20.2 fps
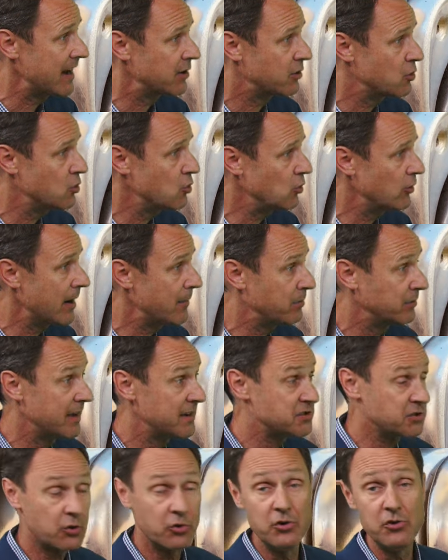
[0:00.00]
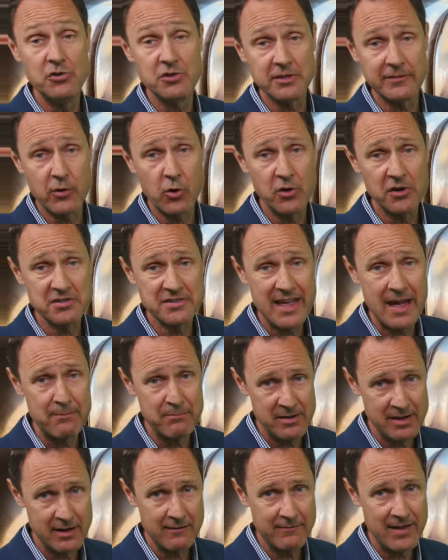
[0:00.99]
and Cool April Nights Cruise, of course,
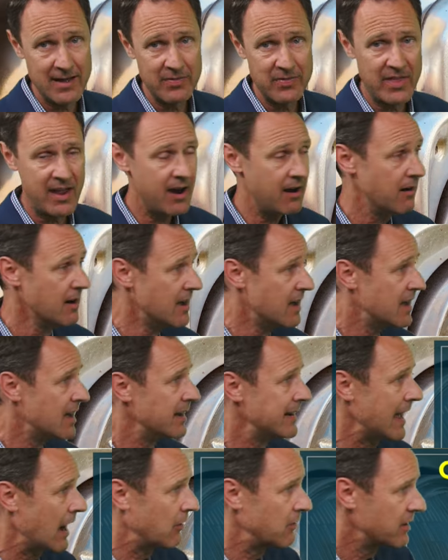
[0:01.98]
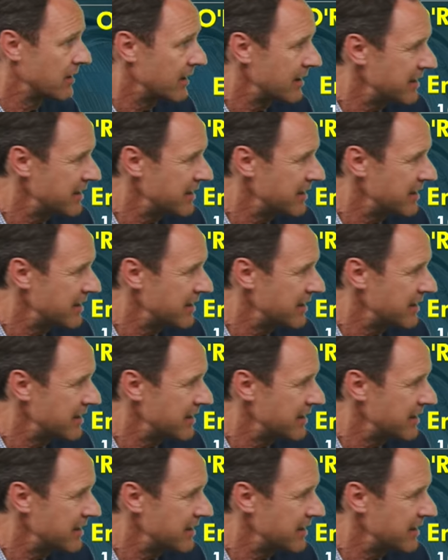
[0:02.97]
that big event there. Now,